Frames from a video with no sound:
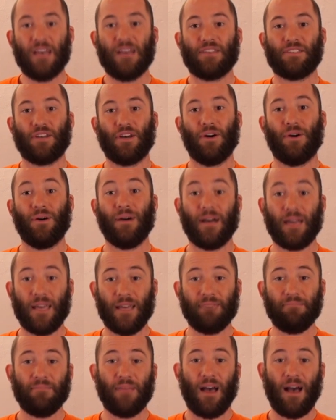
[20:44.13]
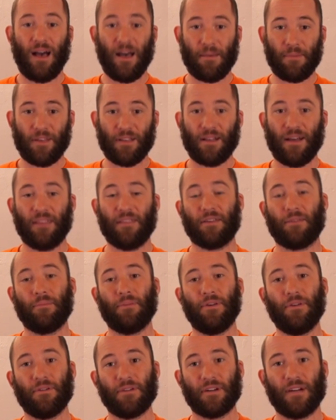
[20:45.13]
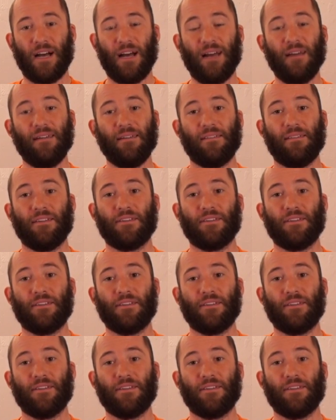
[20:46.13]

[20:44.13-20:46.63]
So, again, I'm Eli the Computer Guy.